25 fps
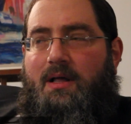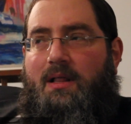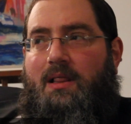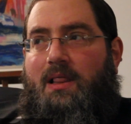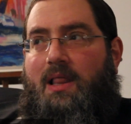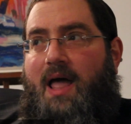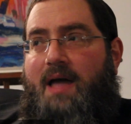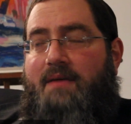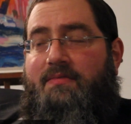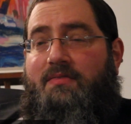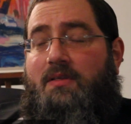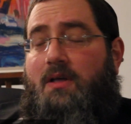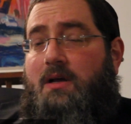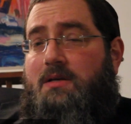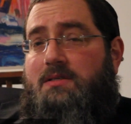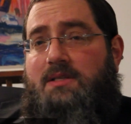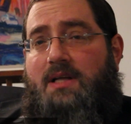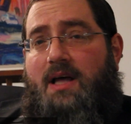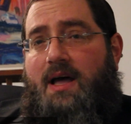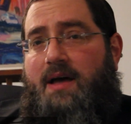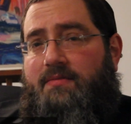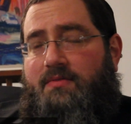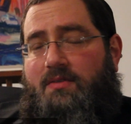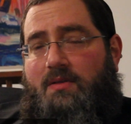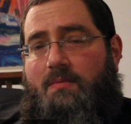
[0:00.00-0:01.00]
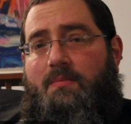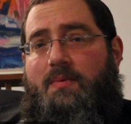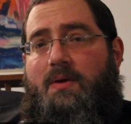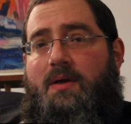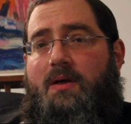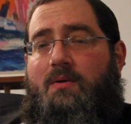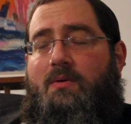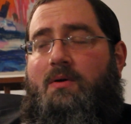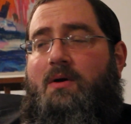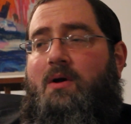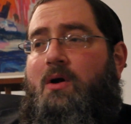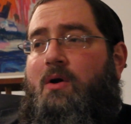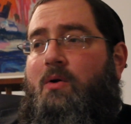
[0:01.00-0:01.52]
Life doesn't have to
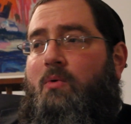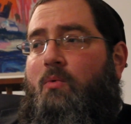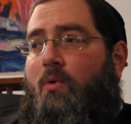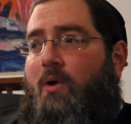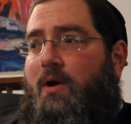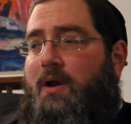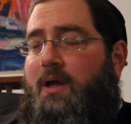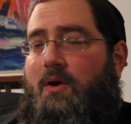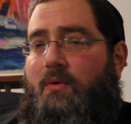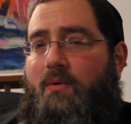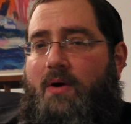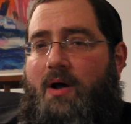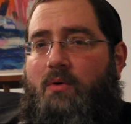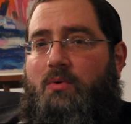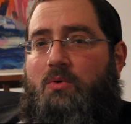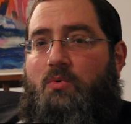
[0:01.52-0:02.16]
be running around